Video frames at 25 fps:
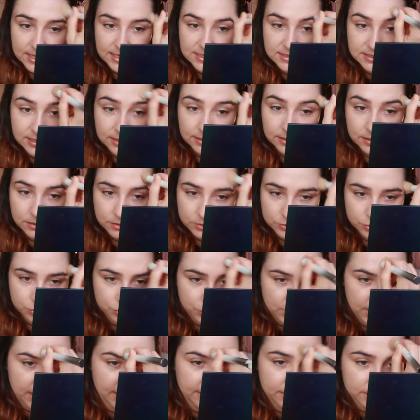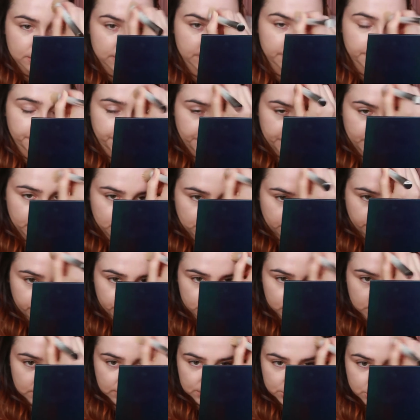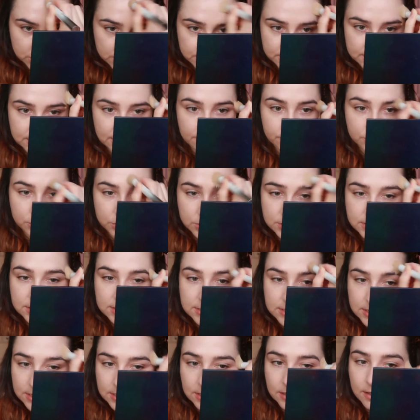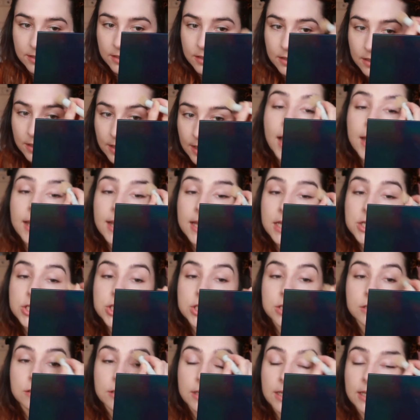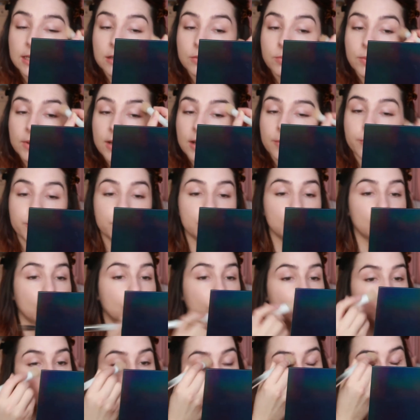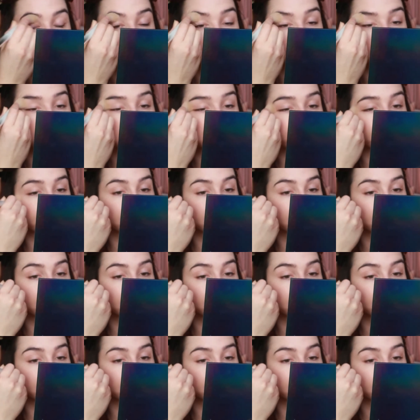it's a little drier than the foundations I'm used to. Initially, when I put it on, I was a